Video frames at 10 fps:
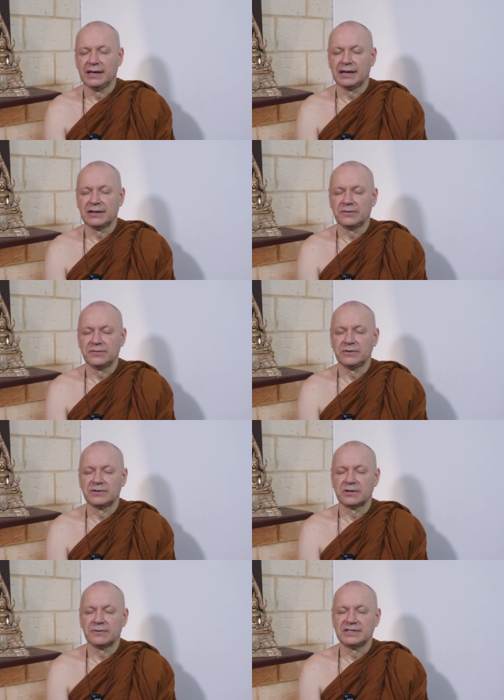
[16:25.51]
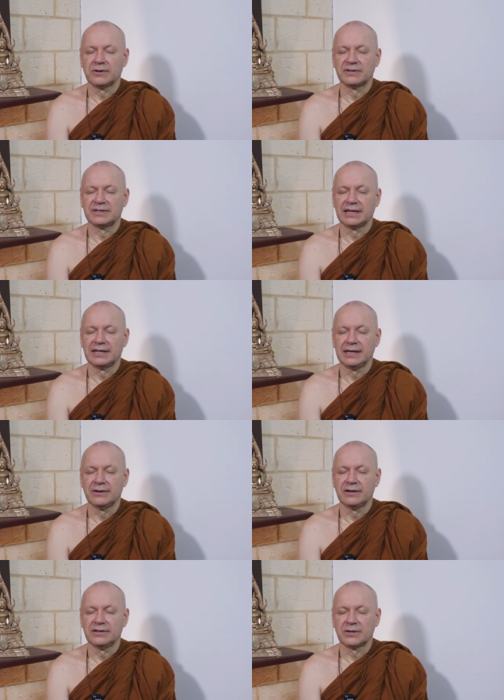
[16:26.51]
and the future is not yet
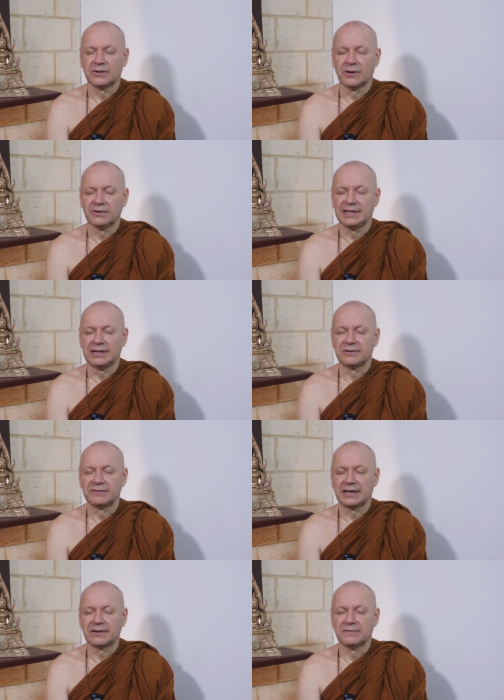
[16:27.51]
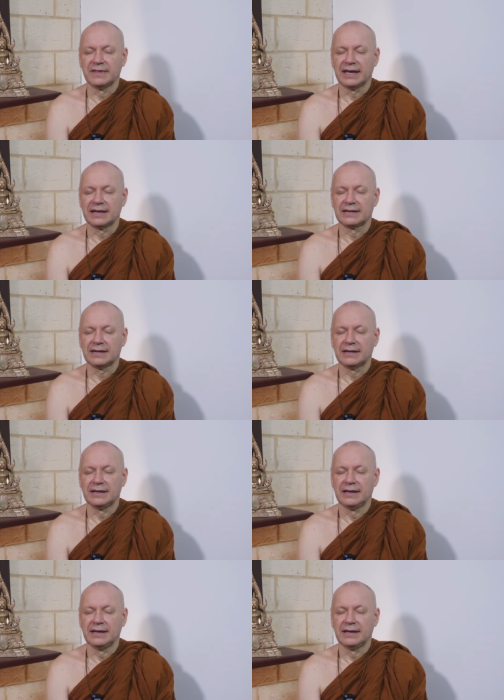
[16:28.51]
here, so no need to think of that. Uh,